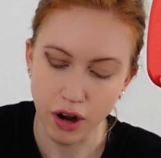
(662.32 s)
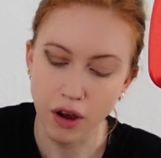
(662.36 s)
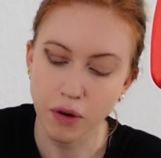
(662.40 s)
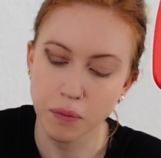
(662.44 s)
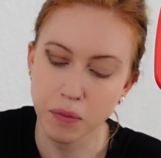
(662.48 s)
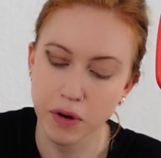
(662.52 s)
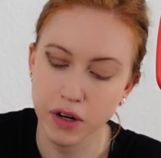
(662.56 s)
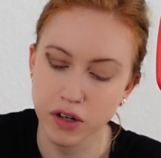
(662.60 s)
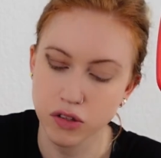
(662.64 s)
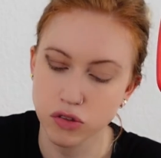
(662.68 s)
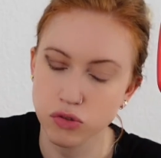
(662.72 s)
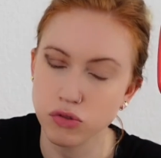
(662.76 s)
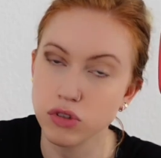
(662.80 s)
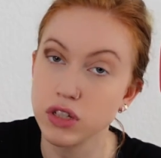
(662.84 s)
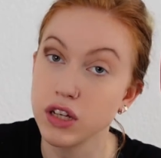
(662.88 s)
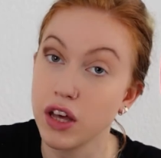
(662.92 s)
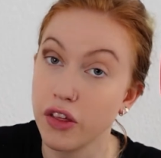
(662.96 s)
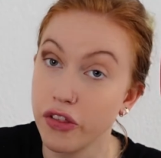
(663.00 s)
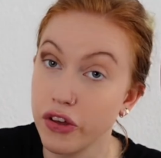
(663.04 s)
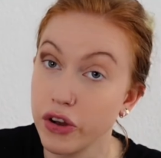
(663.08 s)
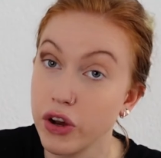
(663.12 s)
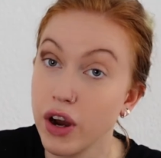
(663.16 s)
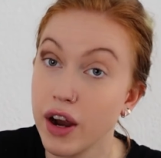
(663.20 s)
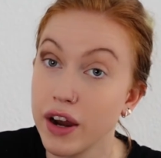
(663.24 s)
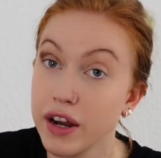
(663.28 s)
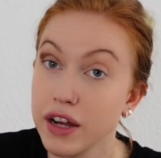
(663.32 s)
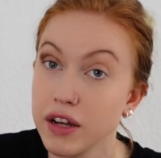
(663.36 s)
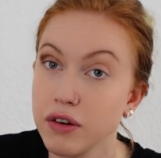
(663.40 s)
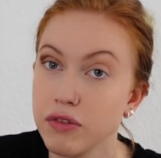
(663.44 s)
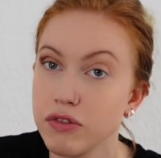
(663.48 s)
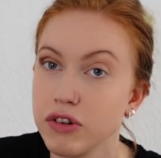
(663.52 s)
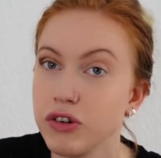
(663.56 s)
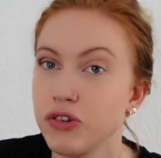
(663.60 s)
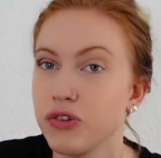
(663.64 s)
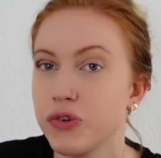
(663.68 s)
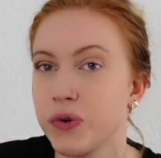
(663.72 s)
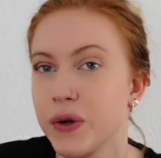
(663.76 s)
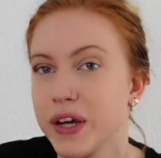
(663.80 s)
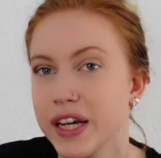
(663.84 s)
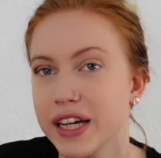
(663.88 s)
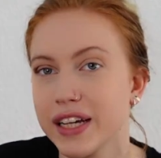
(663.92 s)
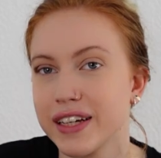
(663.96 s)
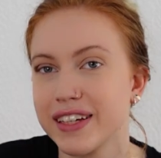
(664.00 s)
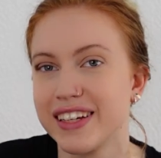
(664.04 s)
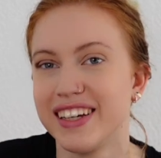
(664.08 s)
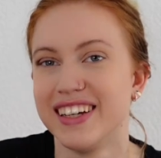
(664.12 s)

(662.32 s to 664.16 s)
now I'm gonna do the other eye real quick.